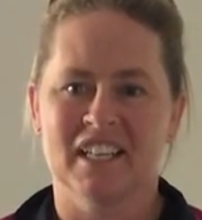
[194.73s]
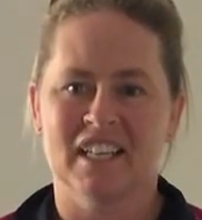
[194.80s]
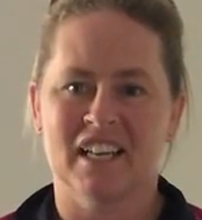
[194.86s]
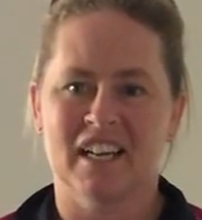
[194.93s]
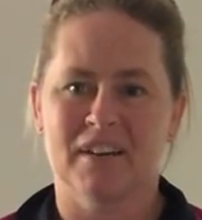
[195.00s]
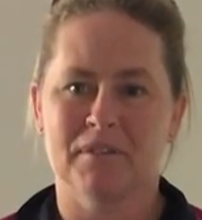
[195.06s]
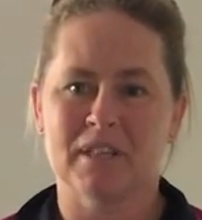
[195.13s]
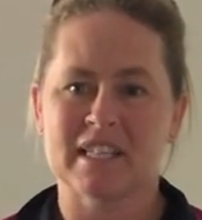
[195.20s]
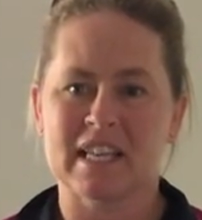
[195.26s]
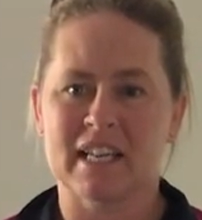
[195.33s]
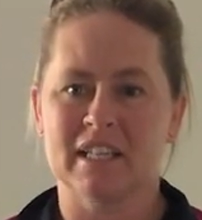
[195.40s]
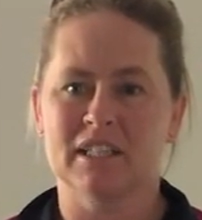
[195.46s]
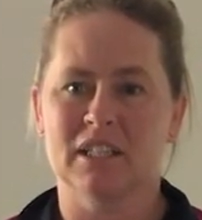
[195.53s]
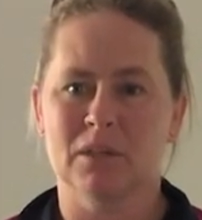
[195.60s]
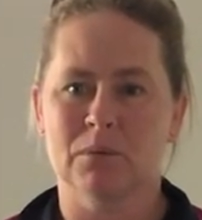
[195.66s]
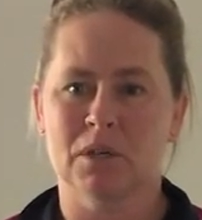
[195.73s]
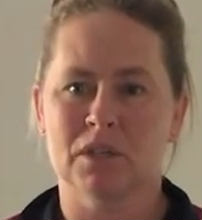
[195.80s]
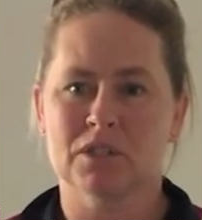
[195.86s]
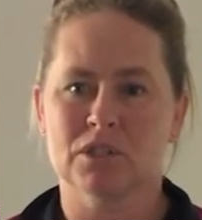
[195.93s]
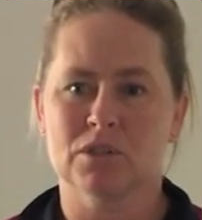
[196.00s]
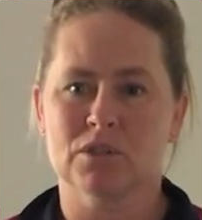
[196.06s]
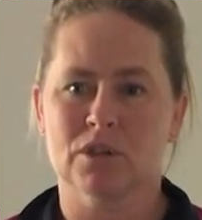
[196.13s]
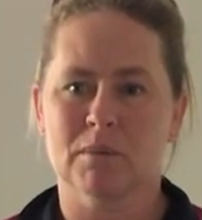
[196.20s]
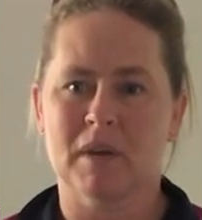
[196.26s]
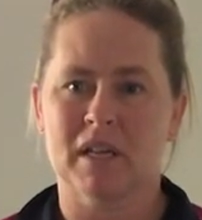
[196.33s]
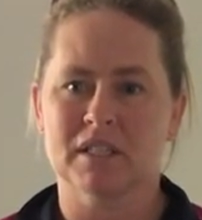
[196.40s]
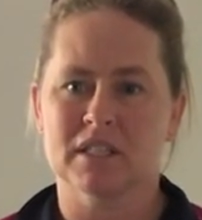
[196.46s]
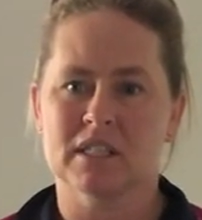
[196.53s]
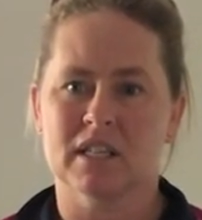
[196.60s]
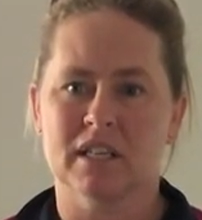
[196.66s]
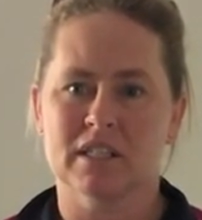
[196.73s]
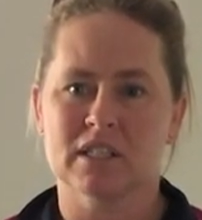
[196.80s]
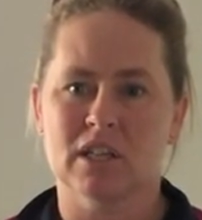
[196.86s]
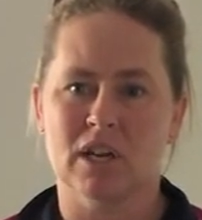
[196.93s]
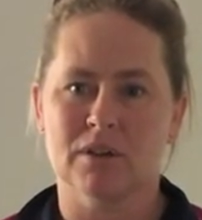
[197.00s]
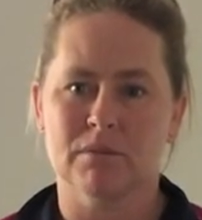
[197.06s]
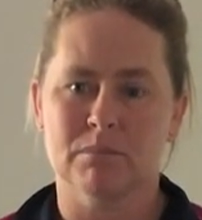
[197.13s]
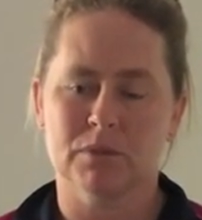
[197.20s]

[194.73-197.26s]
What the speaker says: If there's anything you want us to talk about, just let us know,